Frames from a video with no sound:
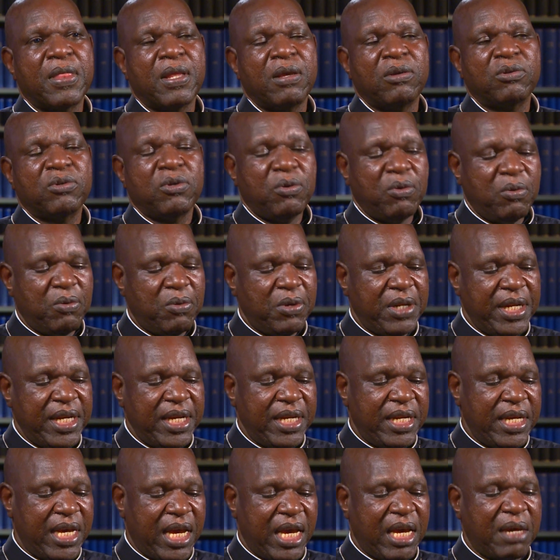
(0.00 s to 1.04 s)
So we will
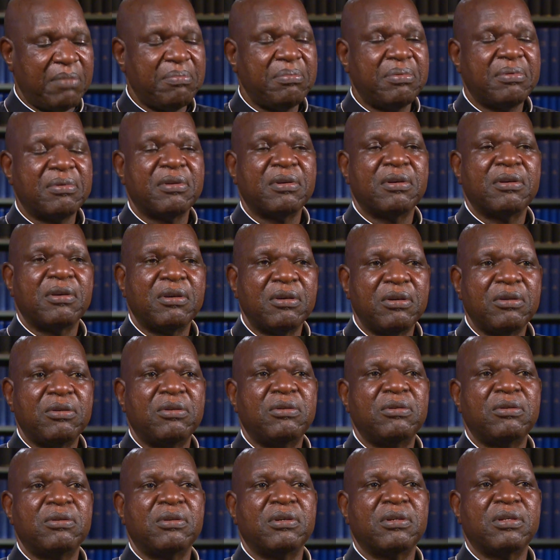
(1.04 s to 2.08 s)
need help
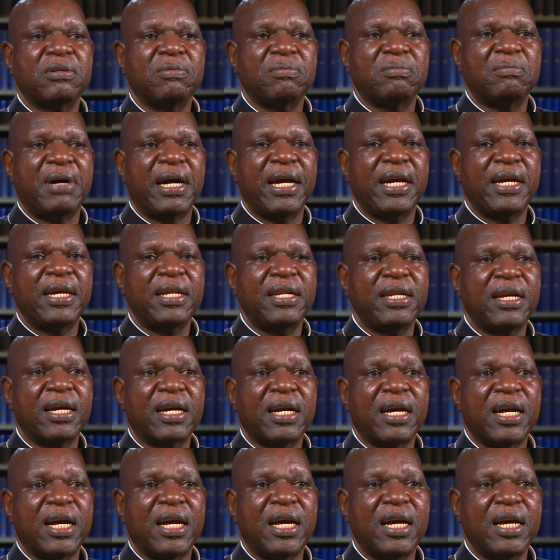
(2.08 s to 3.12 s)
towards buying a
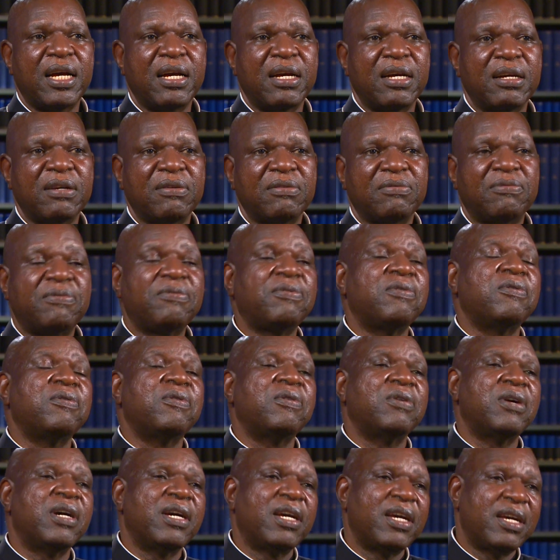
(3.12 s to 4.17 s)
car
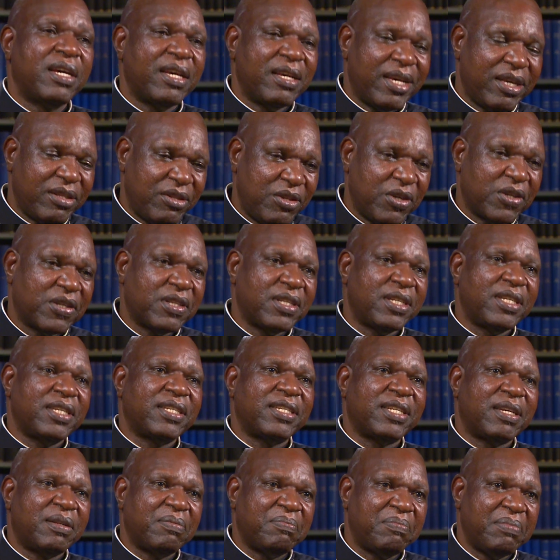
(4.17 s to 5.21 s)
for a
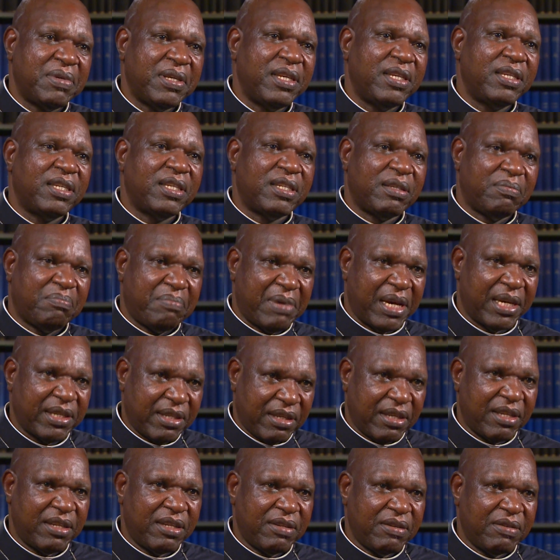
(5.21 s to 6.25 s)
justice and peace
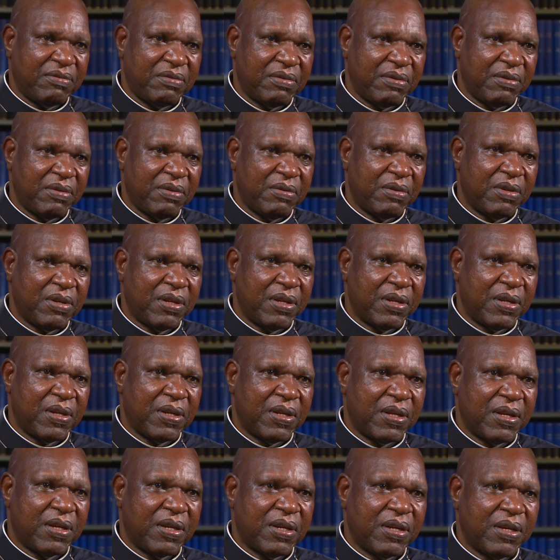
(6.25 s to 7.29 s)
person
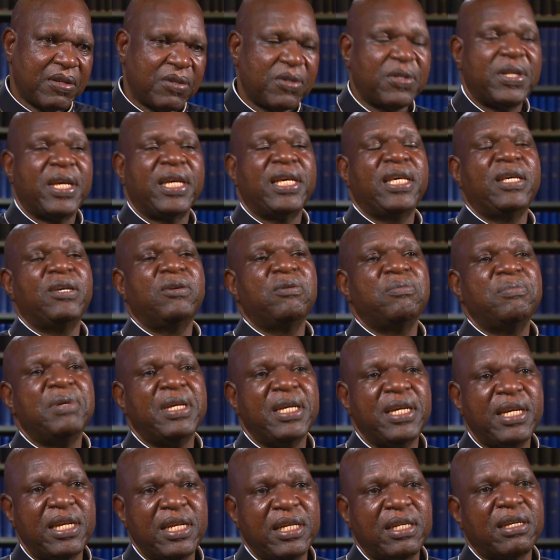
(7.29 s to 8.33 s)
so that he will be
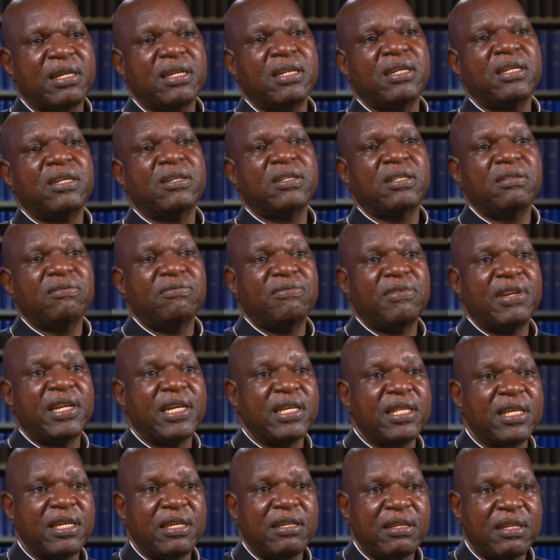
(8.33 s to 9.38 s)
entering these
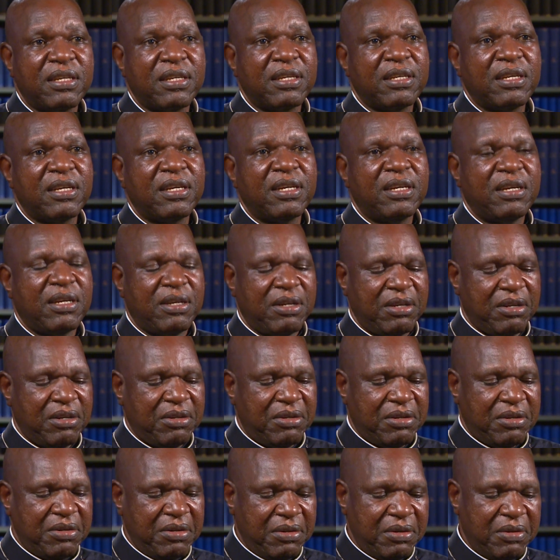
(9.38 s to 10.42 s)
villages.
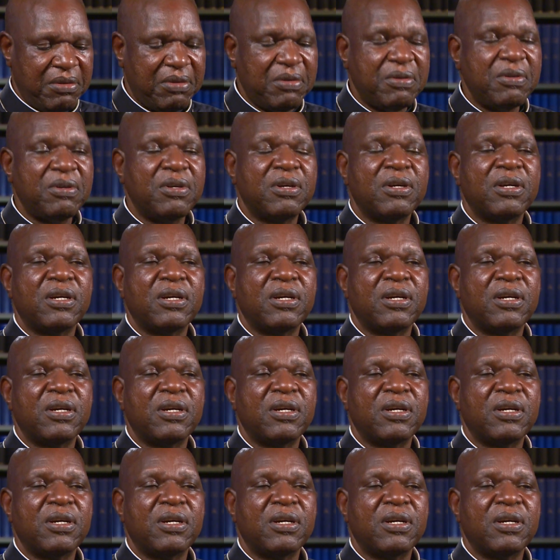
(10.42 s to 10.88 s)
Two,